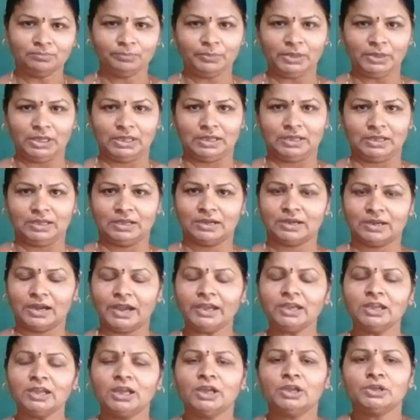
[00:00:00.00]
being,
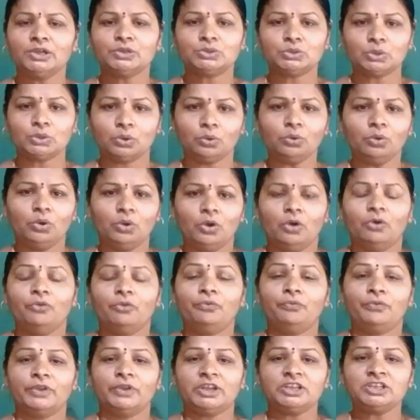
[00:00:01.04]
right? So
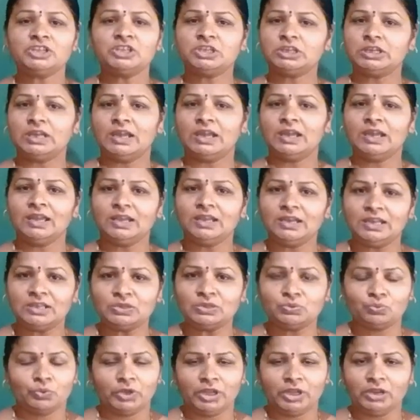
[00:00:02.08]
fresh air
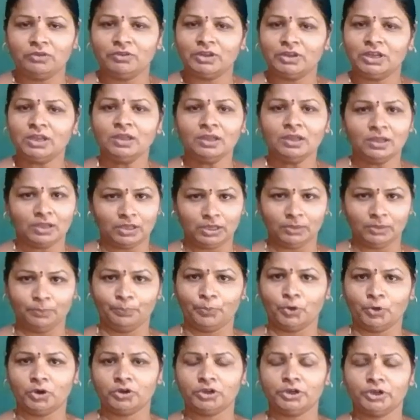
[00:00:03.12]
is very
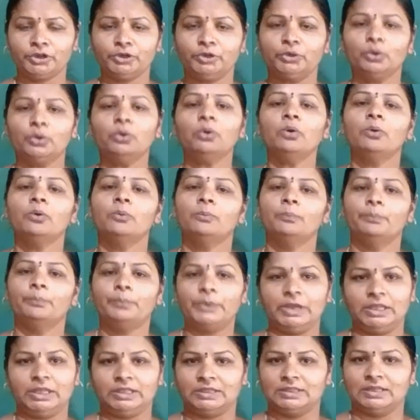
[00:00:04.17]
important to
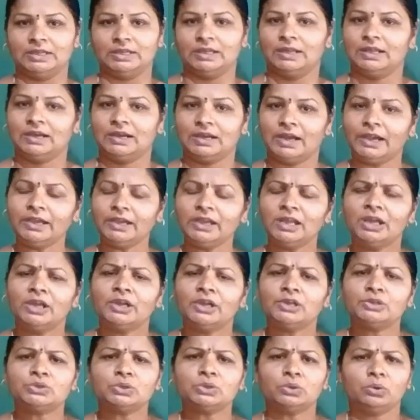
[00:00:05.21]
breathe, right?
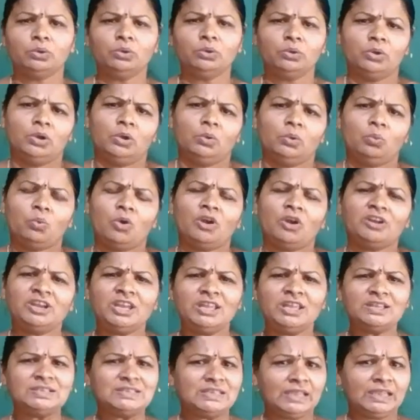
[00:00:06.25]
So what
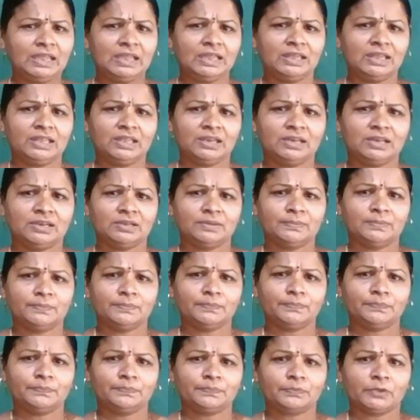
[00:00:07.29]
is air?
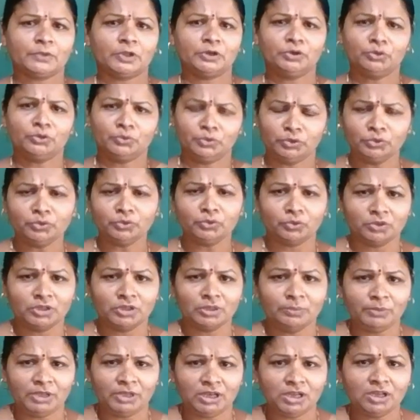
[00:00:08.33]
Do you know
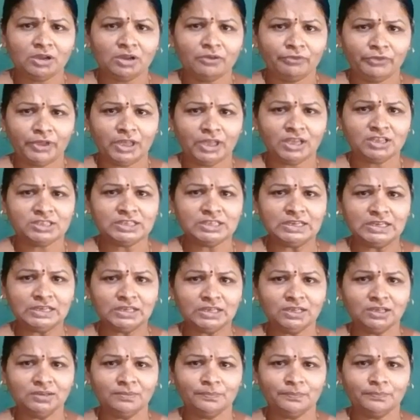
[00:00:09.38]
the meaning of air,
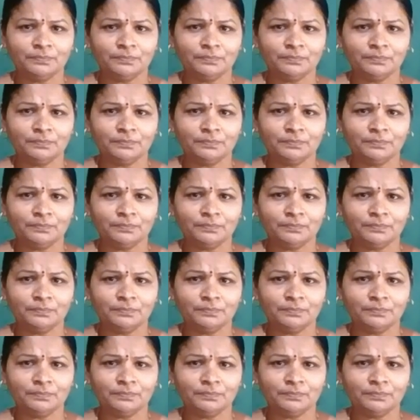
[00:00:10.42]
children?